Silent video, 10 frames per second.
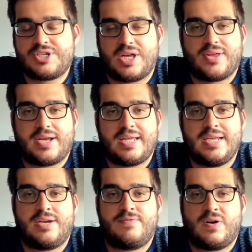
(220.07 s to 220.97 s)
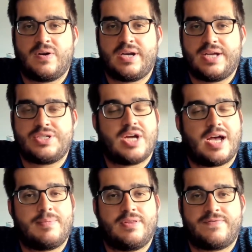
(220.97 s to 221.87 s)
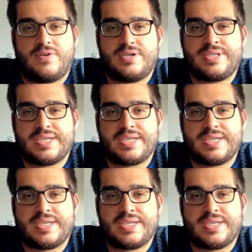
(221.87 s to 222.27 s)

I thought he did a very nice job in the first